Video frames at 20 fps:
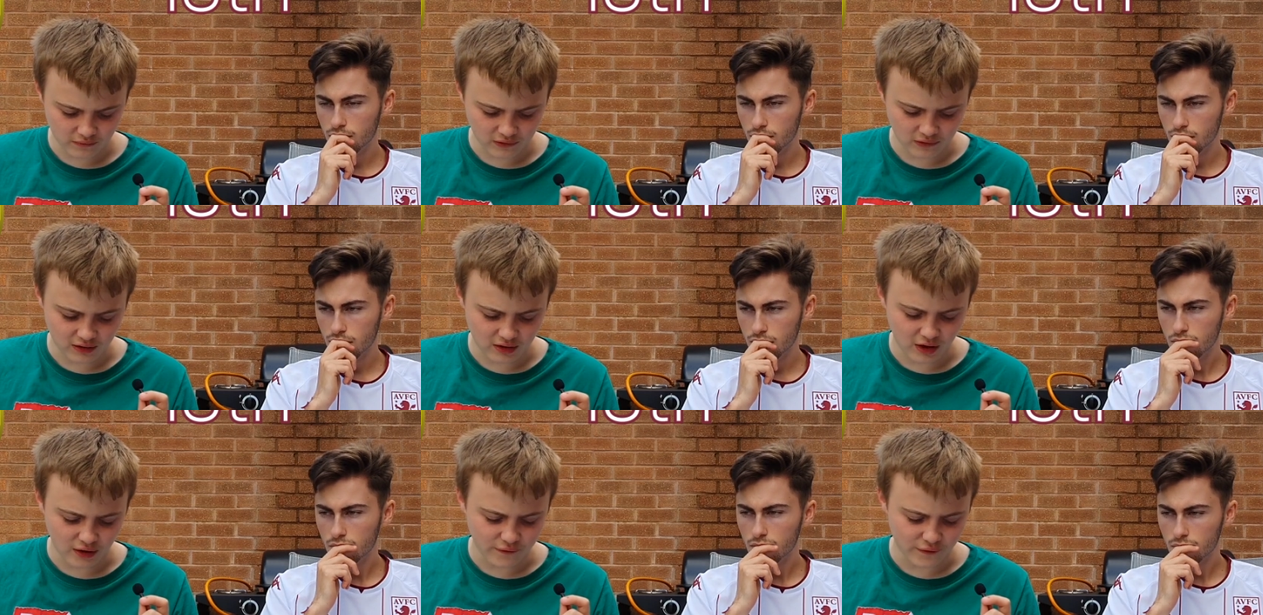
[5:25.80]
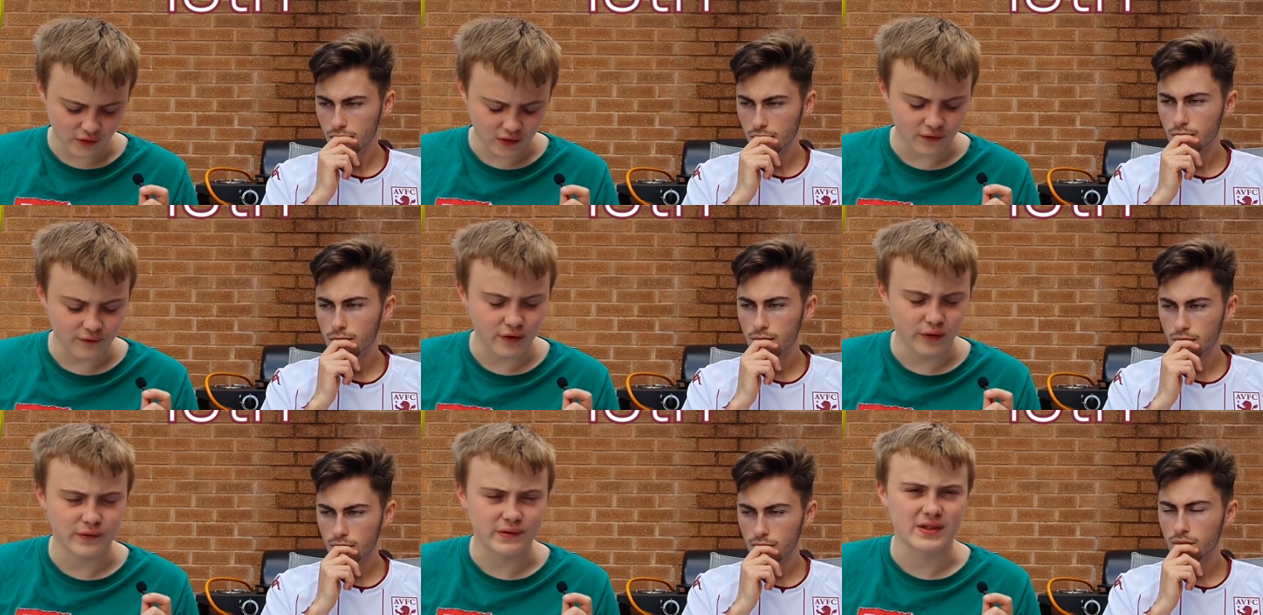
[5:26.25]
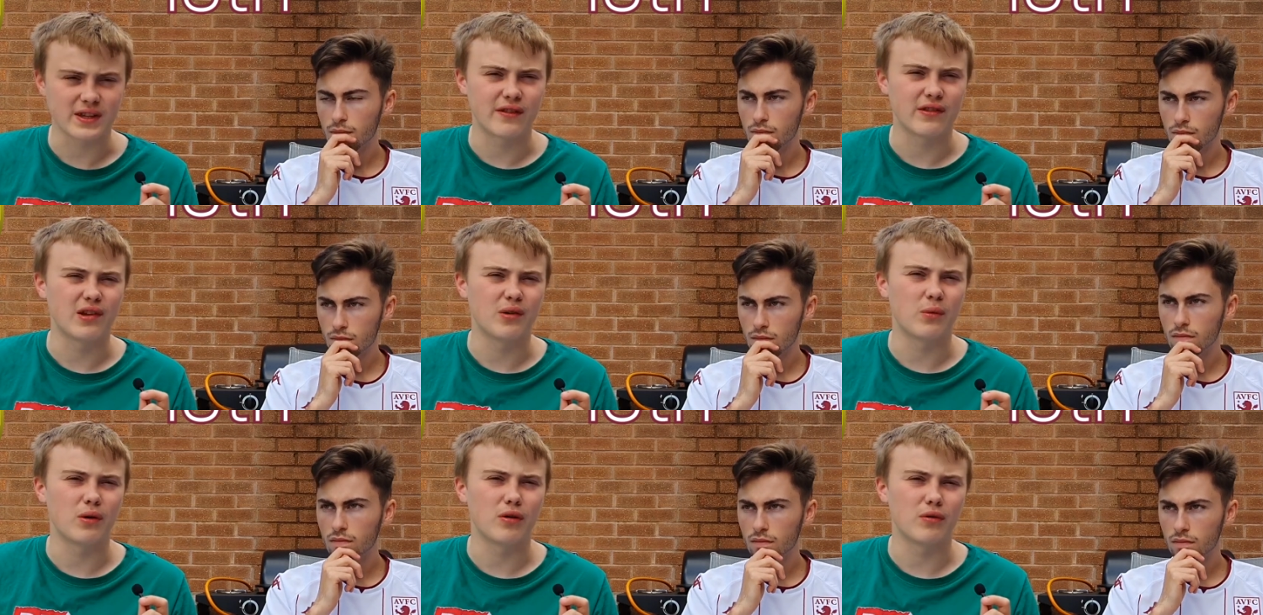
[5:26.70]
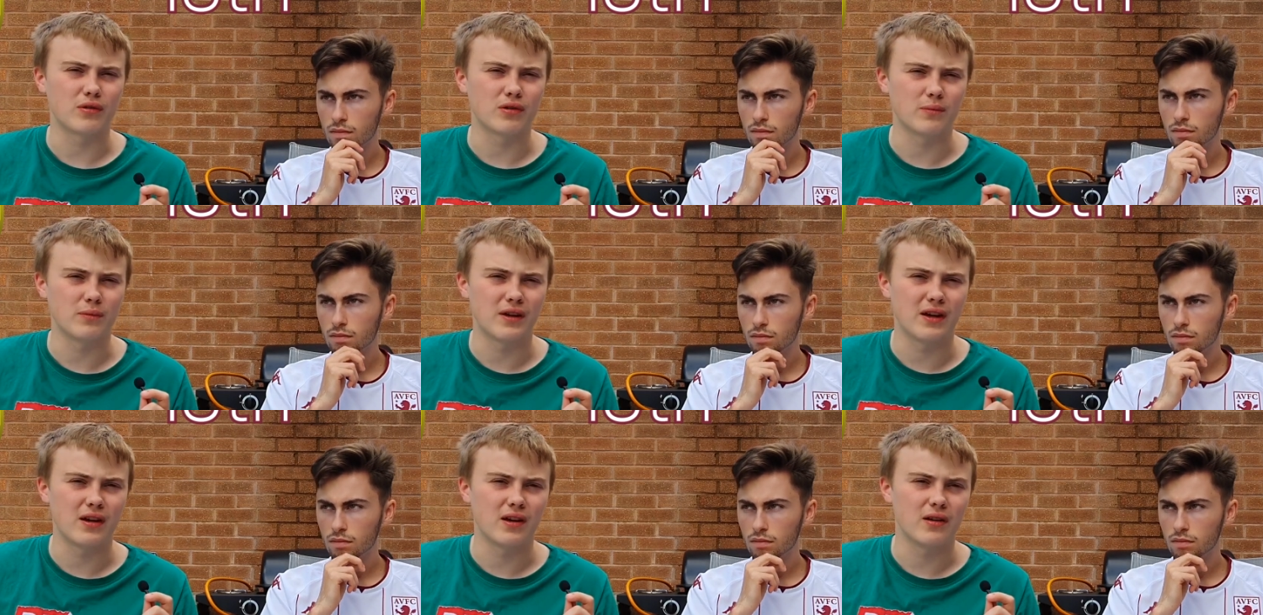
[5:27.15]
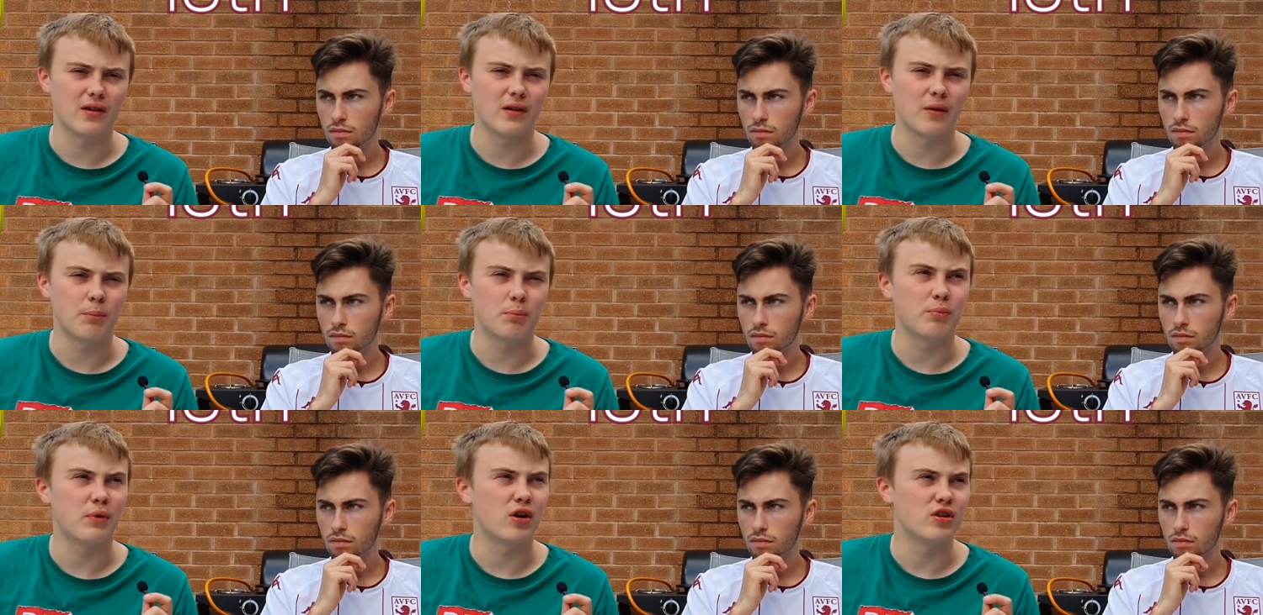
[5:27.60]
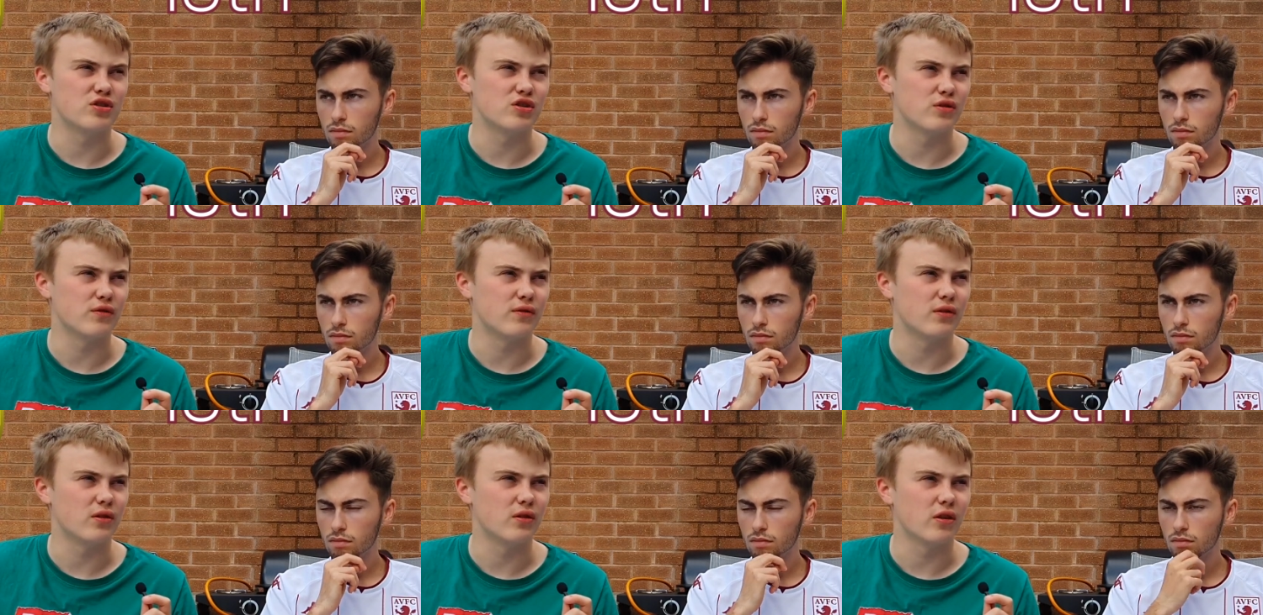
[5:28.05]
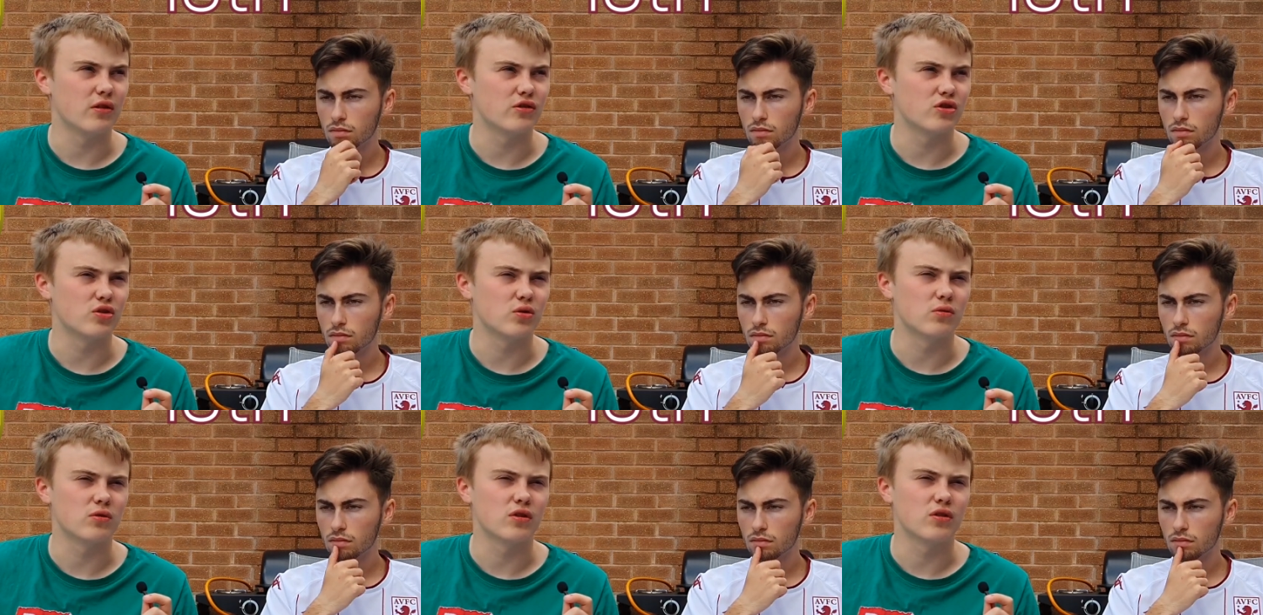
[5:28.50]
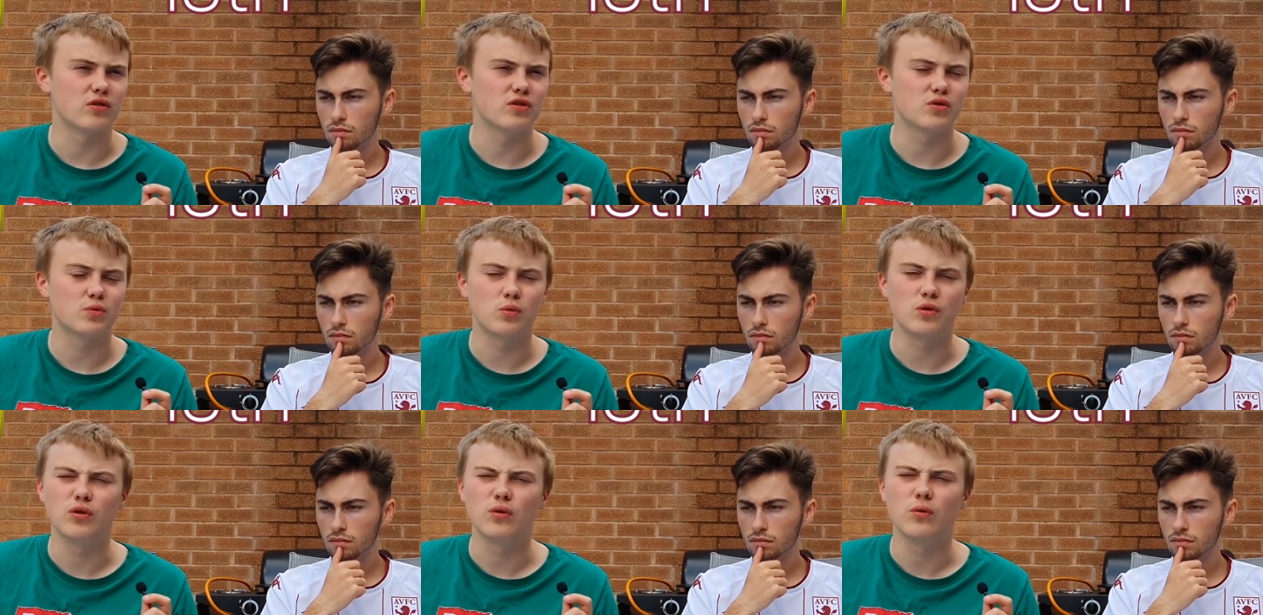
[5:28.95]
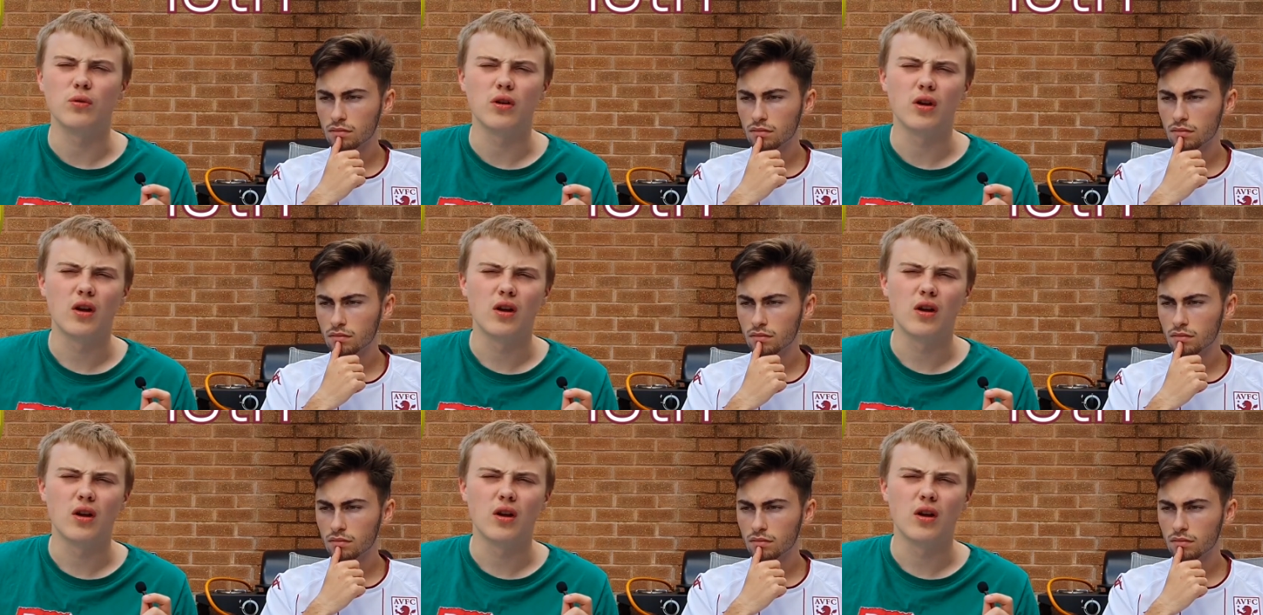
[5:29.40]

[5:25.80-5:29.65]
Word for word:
Speaker 1: Yeah, I feel they've overstayed their welcome there, but I do feel like Sean Dyche will